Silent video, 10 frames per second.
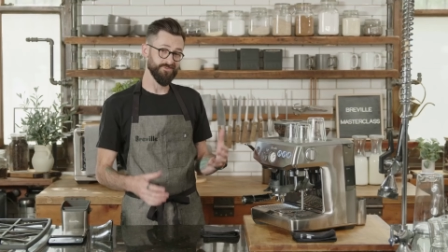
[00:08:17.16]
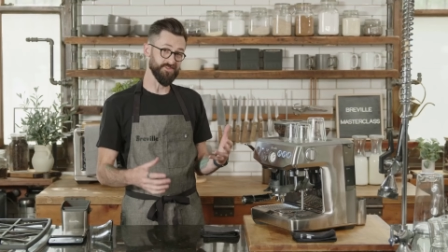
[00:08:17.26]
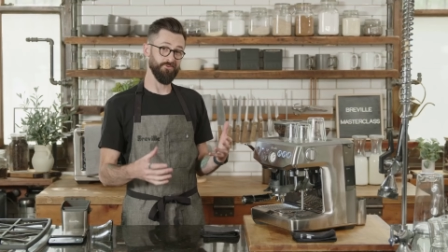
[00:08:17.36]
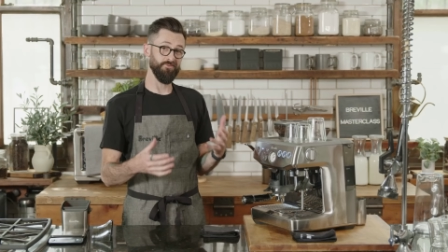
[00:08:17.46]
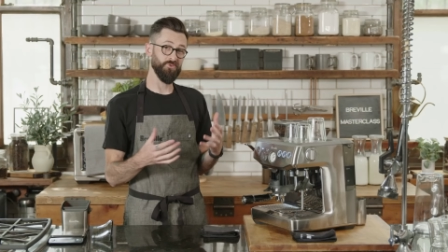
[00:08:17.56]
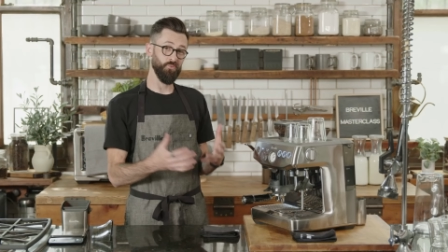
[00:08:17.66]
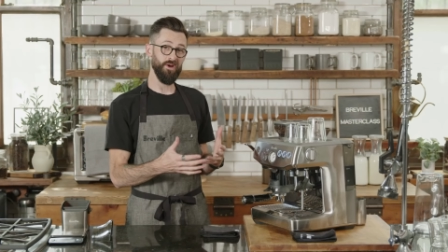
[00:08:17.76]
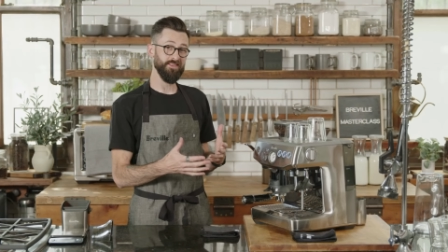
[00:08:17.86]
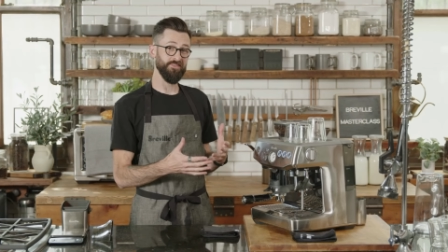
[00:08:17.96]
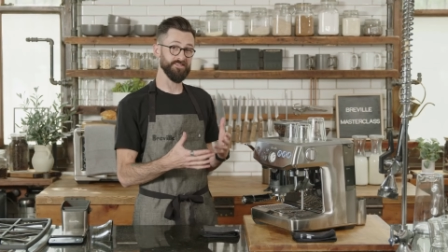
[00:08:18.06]
so the
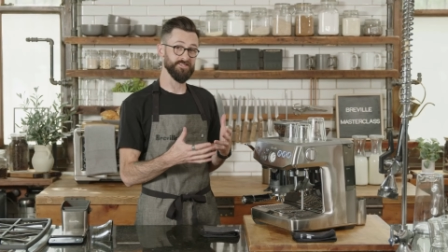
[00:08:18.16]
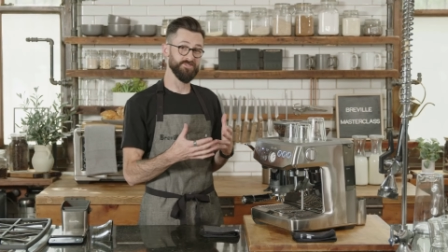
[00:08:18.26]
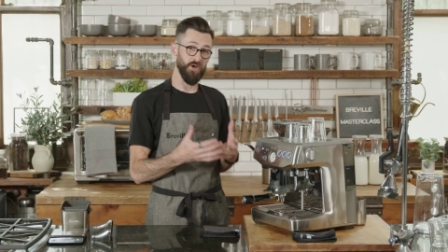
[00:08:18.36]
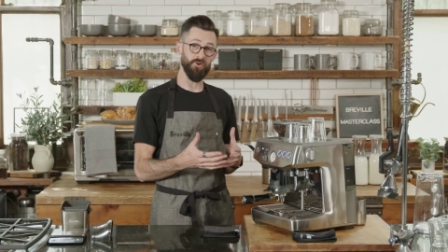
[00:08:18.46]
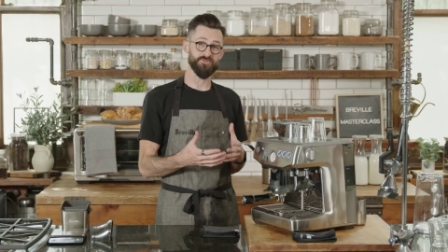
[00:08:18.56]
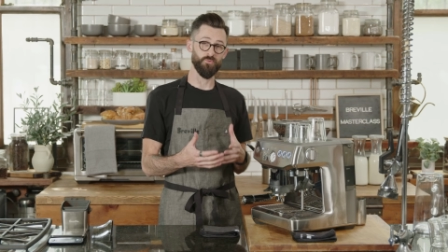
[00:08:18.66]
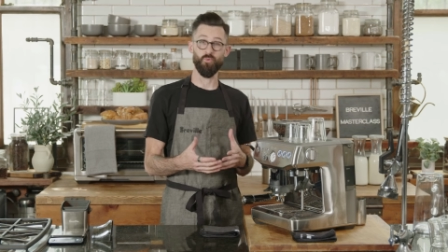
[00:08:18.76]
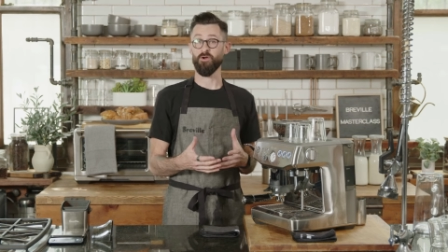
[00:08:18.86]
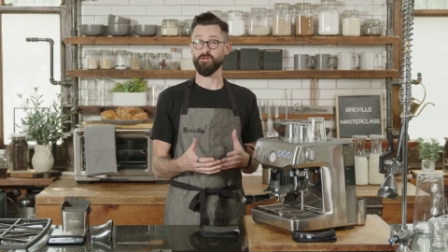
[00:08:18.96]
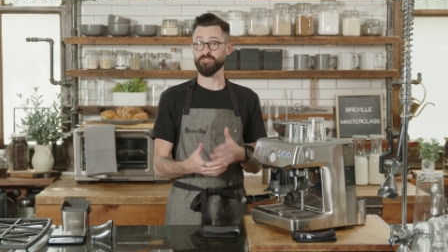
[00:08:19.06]
way that the dose
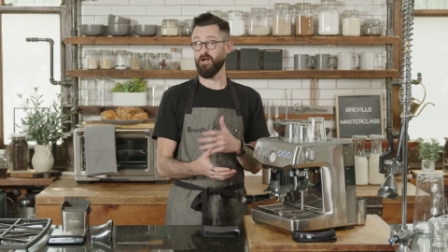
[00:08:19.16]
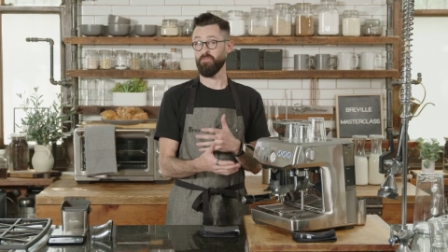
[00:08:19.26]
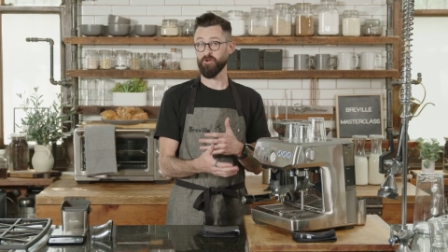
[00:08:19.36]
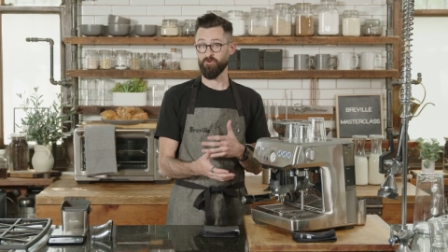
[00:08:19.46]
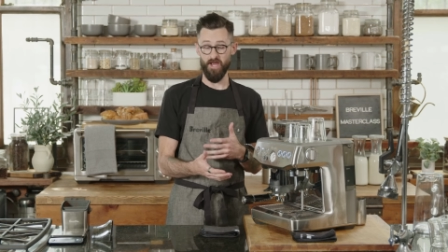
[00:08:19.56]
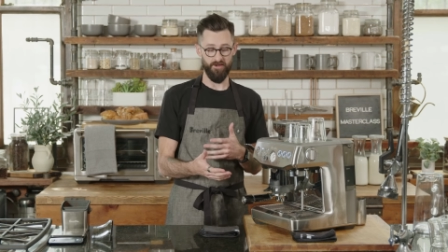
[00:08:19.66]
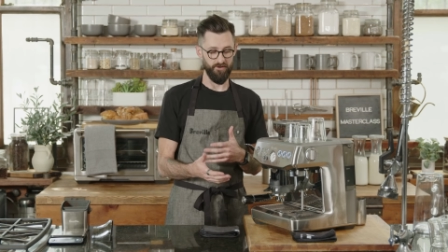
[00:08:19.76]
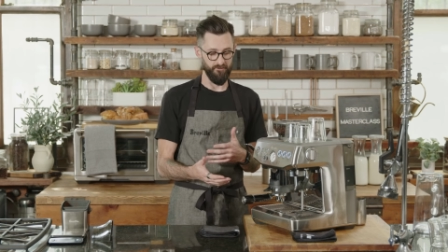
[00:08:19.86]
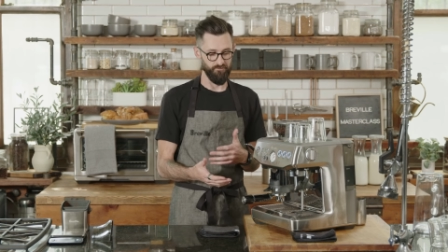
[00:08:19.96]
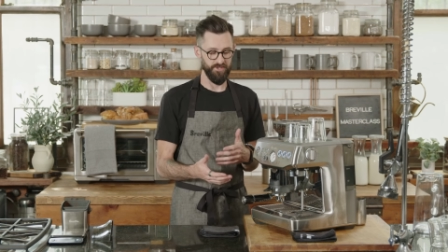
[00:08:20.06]
works on the
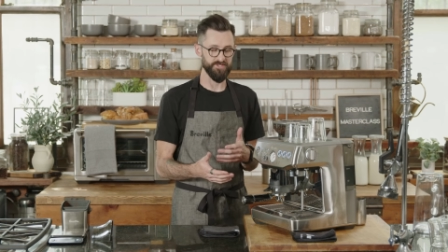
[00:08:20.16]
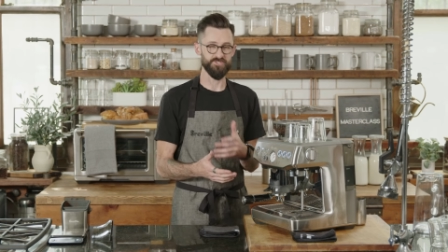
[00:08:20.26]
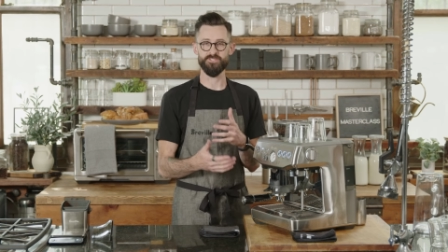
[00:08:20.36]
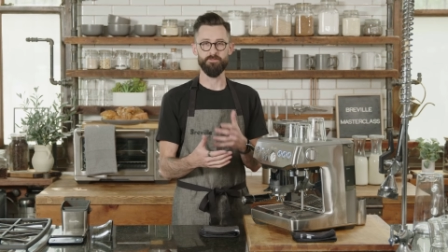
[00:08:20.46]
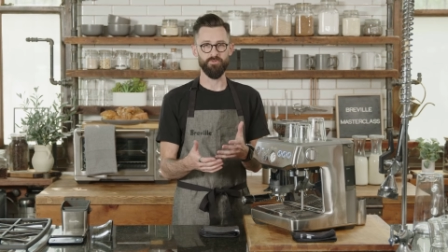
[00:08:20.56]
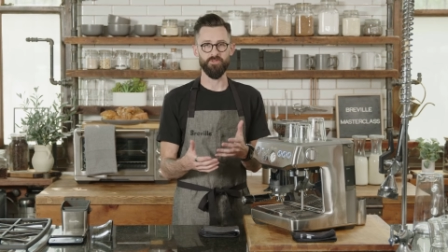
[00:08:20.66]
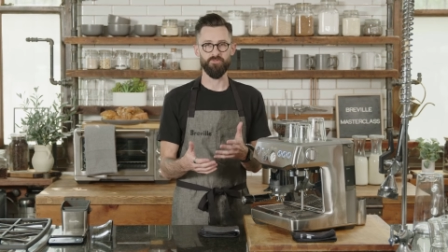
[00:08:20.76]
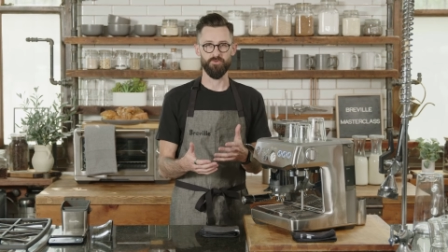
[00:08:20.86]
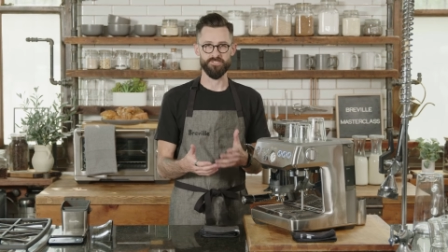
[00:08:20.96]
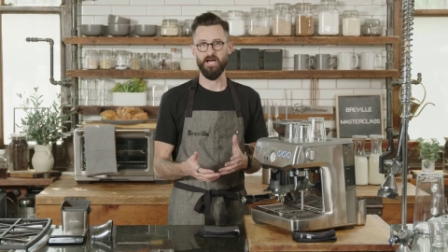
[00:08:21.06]
grinder is simply
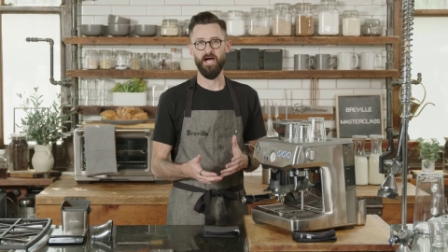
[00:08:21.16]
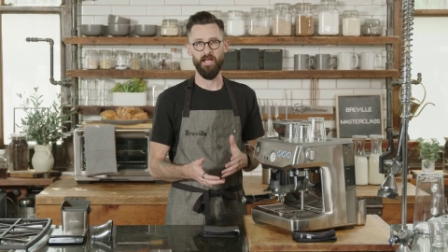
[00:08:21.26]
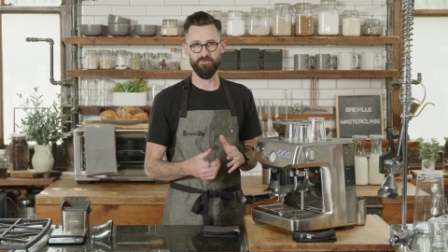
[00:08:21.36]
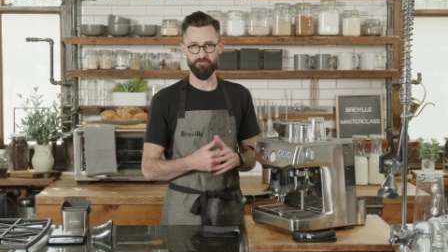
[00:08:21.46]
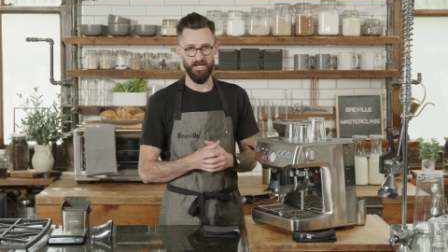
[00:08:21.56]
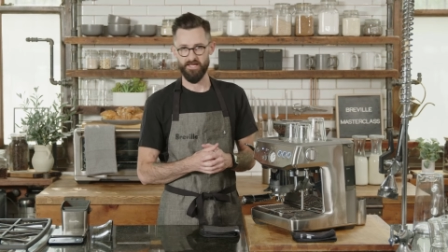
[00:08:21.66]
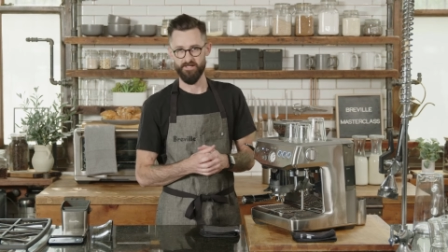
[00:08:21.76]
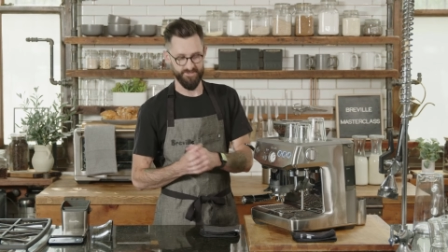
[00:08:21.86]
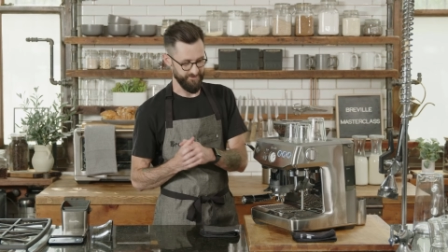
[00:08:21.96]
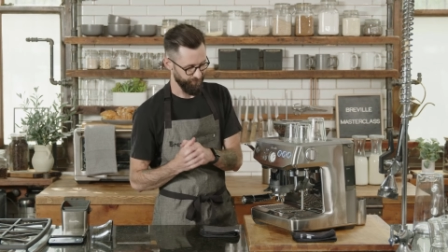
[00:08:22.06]
through a timed
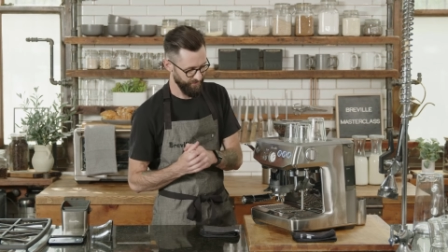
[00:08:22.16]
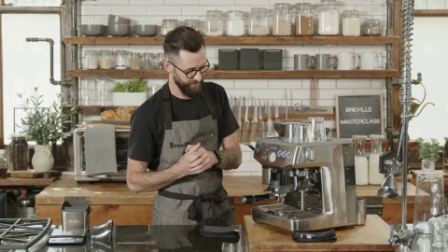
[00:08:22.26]
mechanism.